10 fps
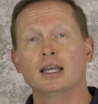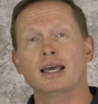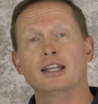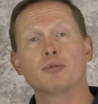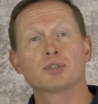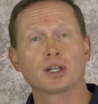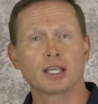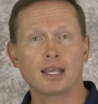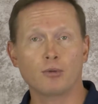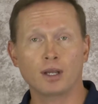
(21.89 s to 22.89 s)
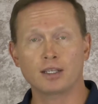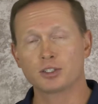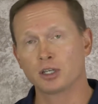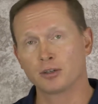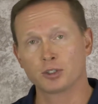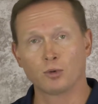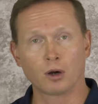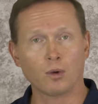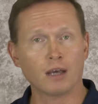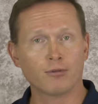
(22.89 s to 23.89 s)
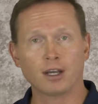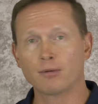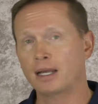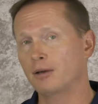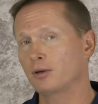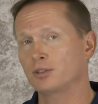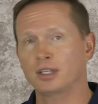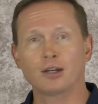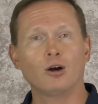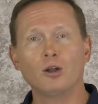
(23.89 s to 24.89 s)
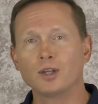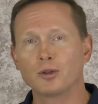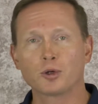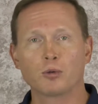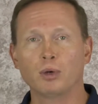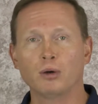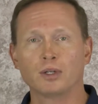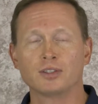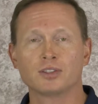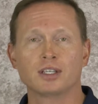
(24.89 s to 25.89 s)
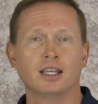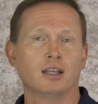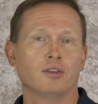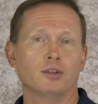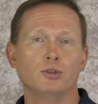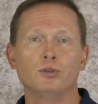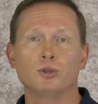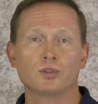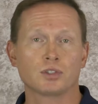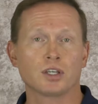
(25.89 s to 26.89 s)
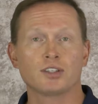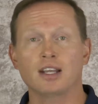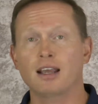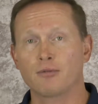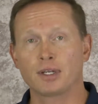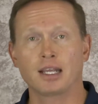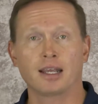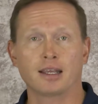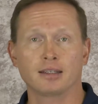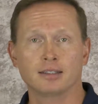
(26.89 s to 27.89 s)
and helps our gateways talk to our Wi-Fi routers and all the other components that you use and touch every day.